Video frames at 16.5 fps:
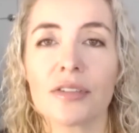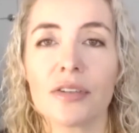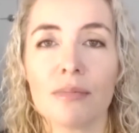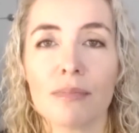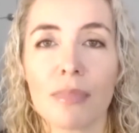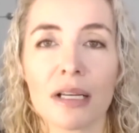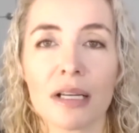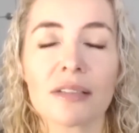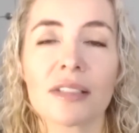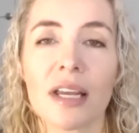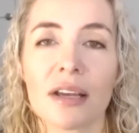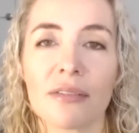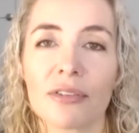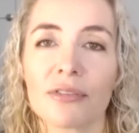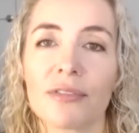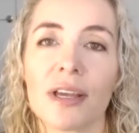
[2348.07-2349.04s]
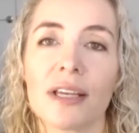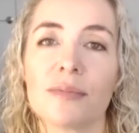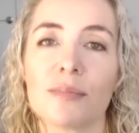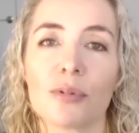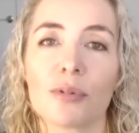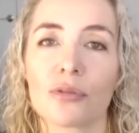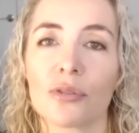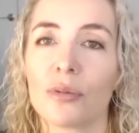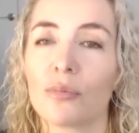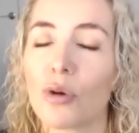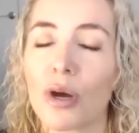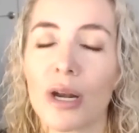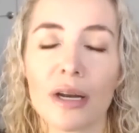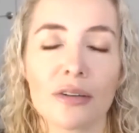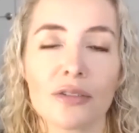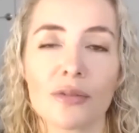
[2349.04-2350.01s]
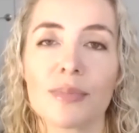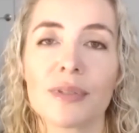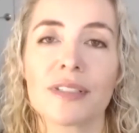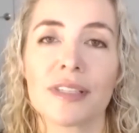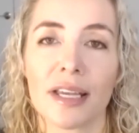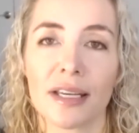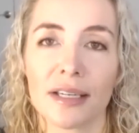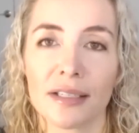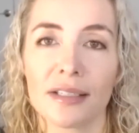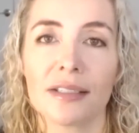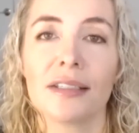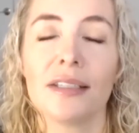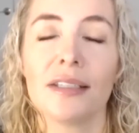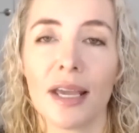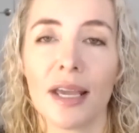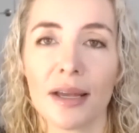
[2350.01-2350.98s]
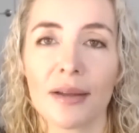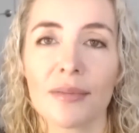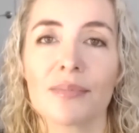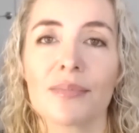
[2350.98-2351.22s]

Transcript: You must have a Facebook group 100%. Yeah.